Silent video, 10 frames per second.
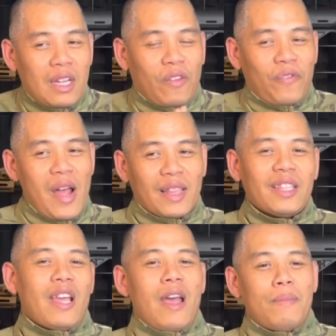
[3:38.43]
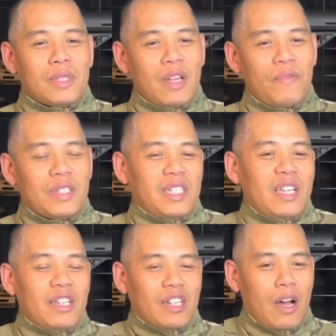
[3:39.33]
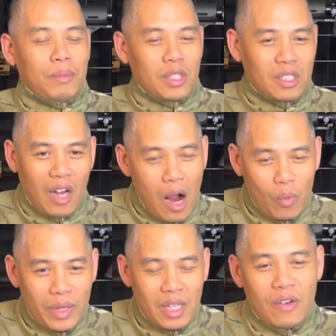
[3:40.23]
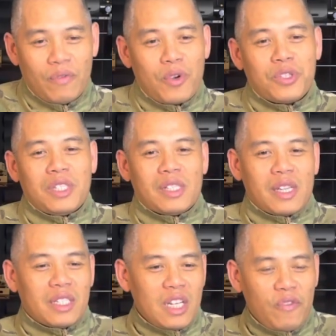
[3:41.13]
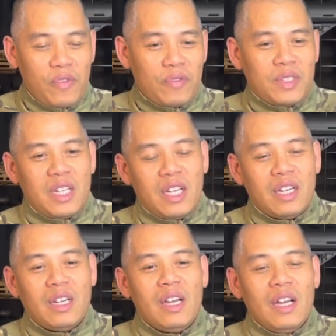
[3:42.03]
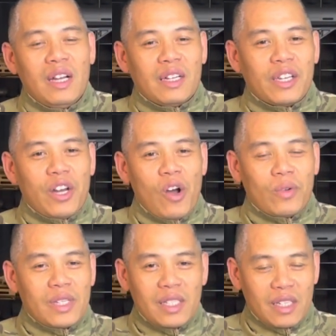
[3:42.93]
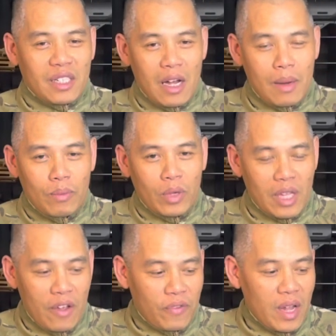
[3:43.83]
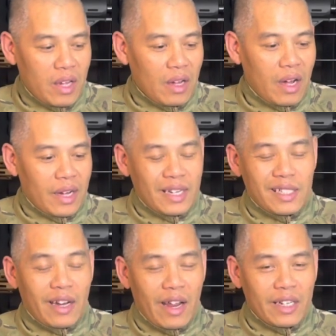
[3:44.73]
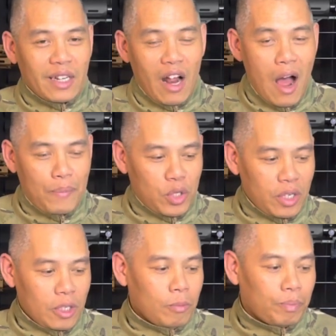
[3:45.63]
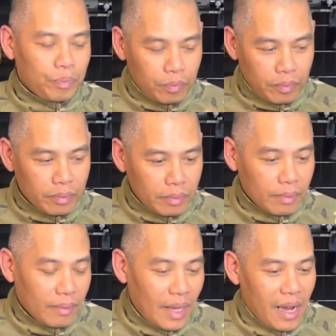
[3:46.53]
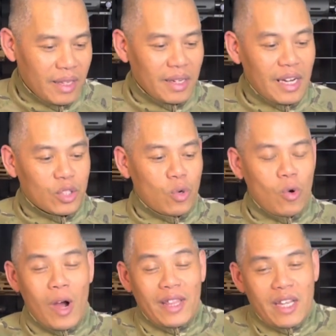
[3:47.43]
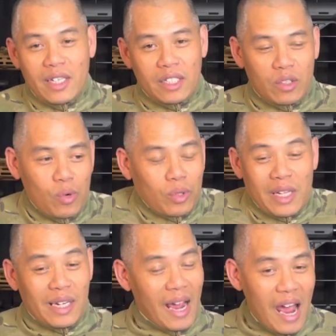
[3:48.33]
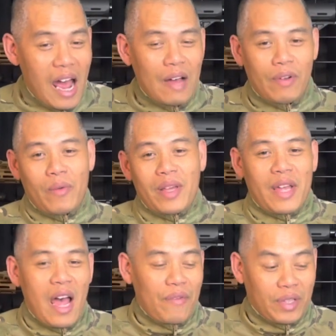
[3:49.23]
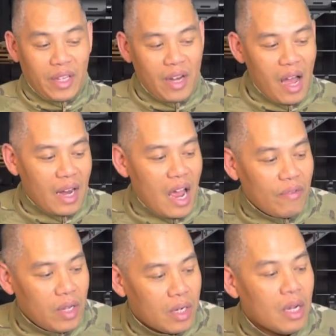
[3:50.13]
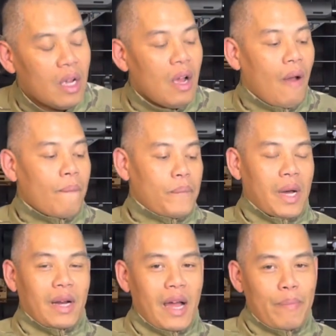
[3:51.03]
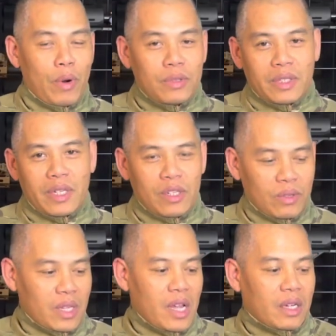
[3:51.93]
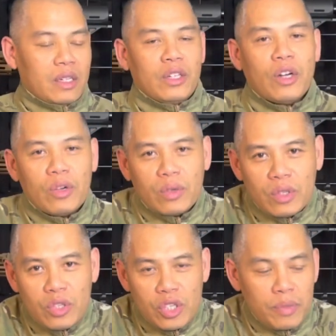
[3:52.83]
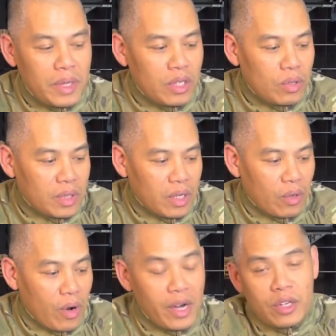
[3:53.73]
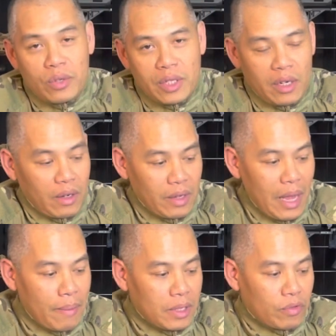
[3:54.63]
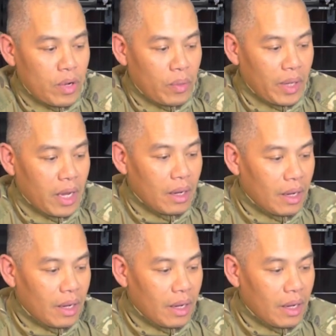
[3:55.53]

The fact that the M17 comes stock with versus the T15, doesn't come with FA and as an option. I think that's cool. I think it's a cool thing to have. I'd rather have it than not have it. But I personally don't think, you should be using it, or I use it that much frequently.